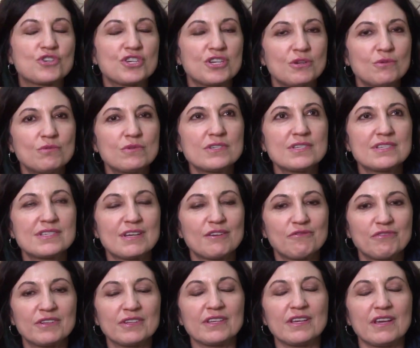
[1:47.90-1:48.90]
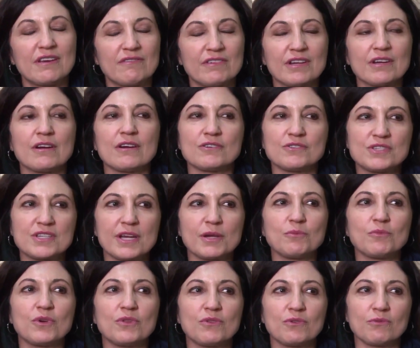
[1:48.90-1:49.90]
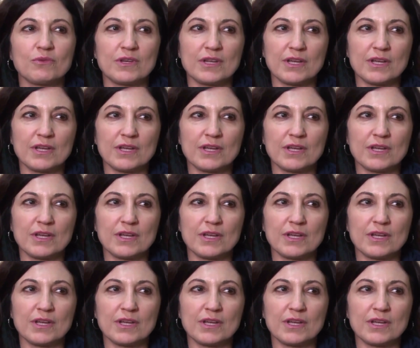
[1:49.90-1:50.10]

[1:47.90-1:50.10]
She was definitely having a hard time with